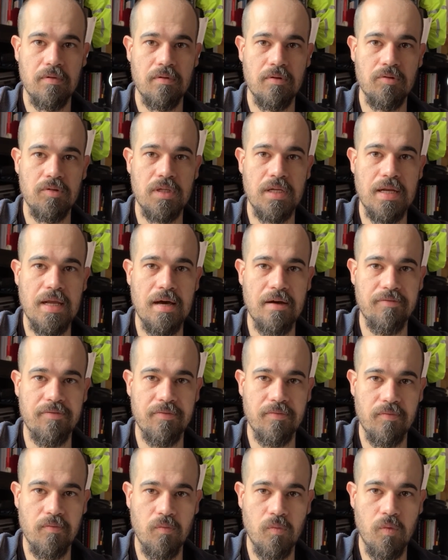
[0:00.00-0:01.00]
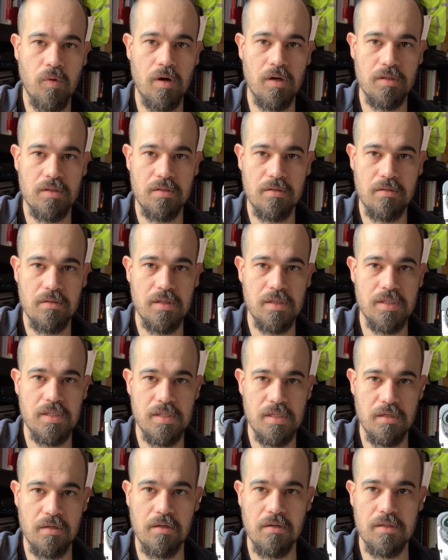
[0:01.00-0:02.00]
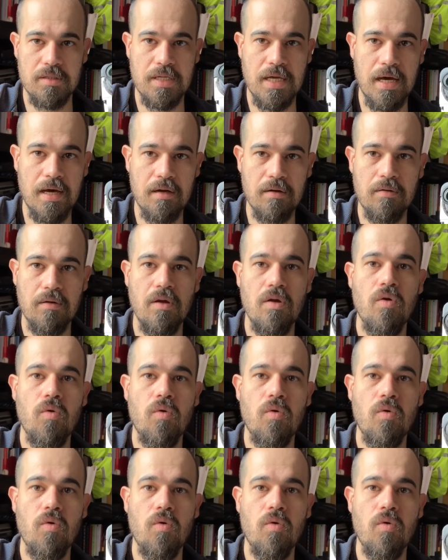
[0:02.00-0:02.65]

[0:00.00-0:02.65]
good enough what these circles are,